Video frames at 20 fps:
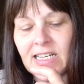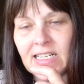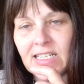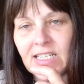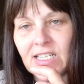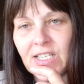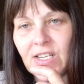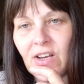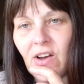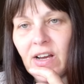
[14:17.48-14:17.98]

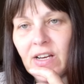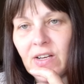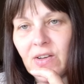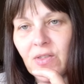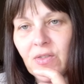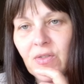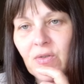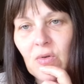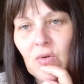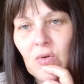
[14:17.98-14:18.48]
side
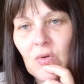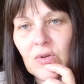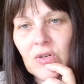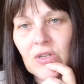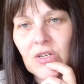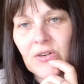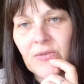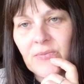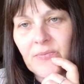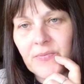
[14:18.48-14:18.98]

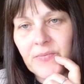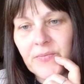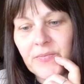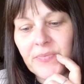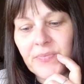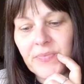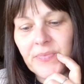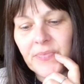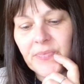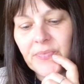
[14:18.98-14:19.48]
thought,
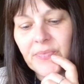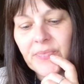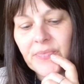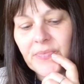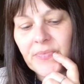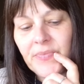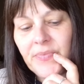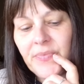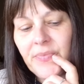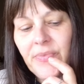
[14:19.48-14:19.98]

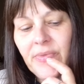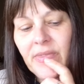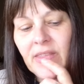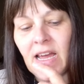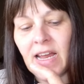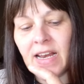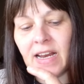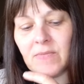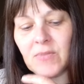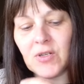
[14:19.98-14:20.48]

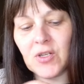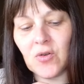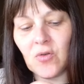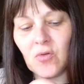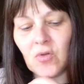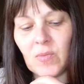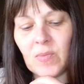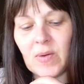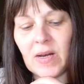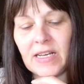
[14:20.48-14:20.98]
and I'm
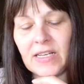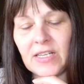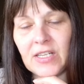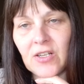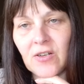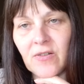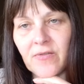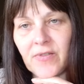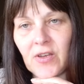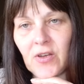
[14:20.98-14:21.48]
sure that
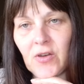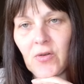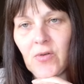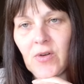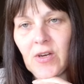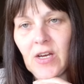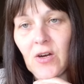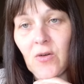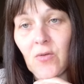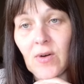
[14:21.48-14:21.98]
plenty of you
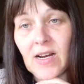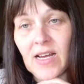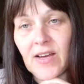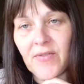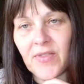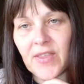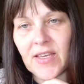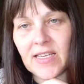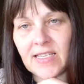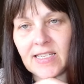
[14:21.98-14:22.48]
will have
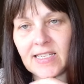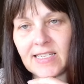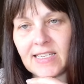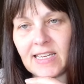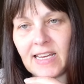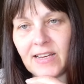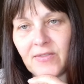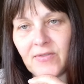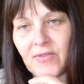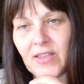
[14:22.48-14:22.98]
things to
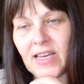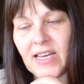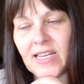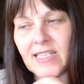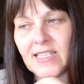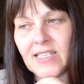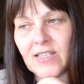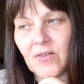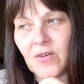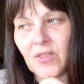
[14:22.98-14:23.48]
say on
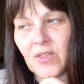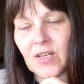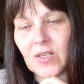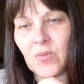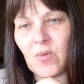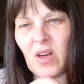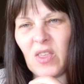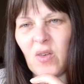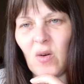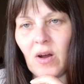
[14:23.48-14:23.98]
that. So
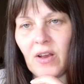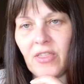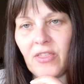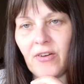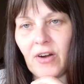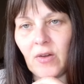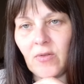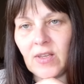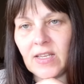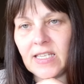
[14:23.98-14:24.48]
that's why I thought I'd
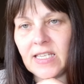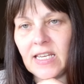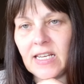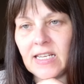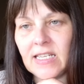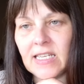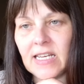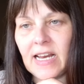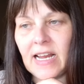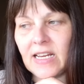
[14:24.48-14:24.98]
throw this in
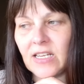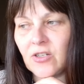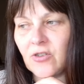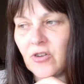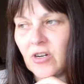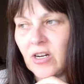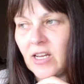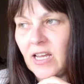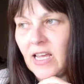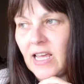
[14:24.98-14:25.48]
as an
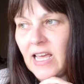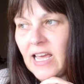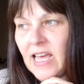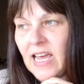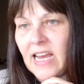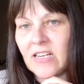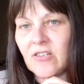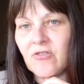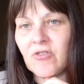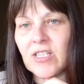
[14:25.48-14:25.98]

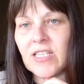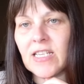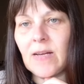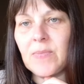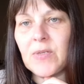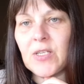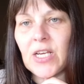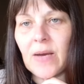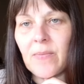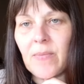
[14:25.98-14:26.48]
extra
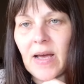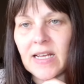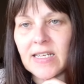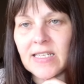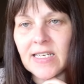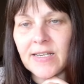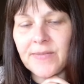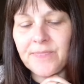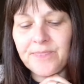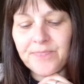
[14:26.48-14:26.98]
subject
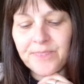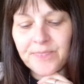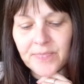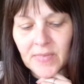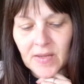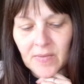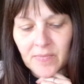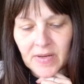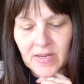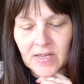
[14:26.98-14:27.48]
matter,
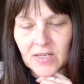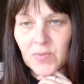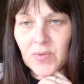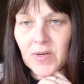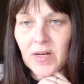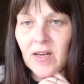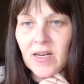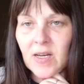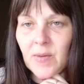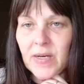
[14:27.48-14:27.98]
because we
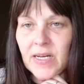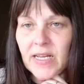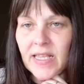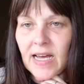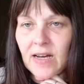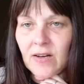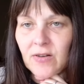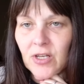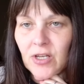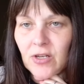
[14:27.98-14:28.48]
like a bit of
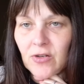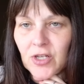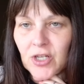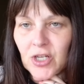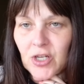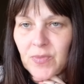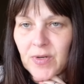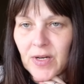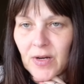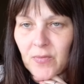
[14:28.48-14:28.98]
that on
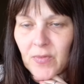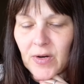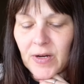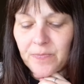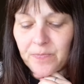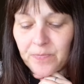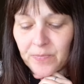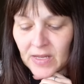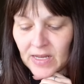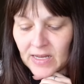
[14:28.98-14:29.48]
YouTube, don't we?
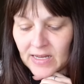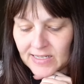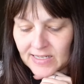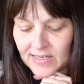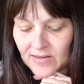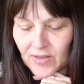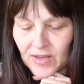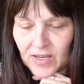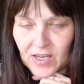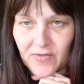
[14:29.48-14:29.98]

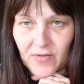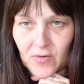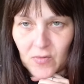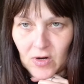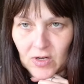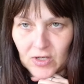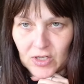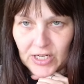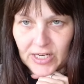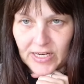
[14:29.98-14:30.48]
So thank you for
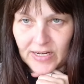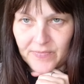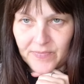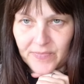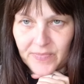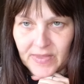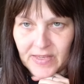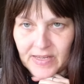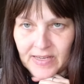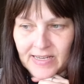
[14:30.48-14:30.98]
watching.
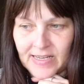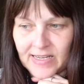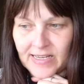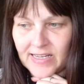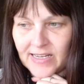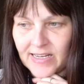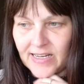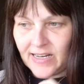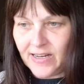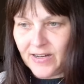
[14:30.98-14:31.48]

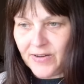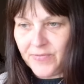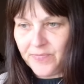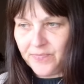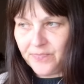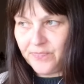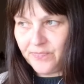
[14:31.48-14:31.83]
I